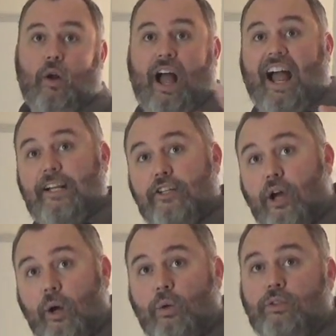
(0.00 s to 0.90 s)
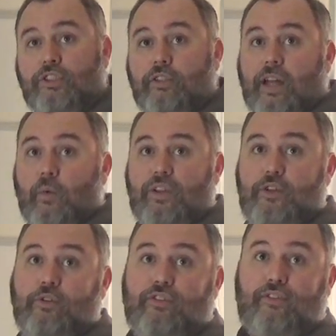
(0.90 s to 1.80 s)
I told you that when
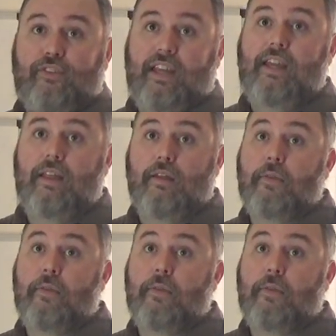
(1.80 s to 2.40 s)
you see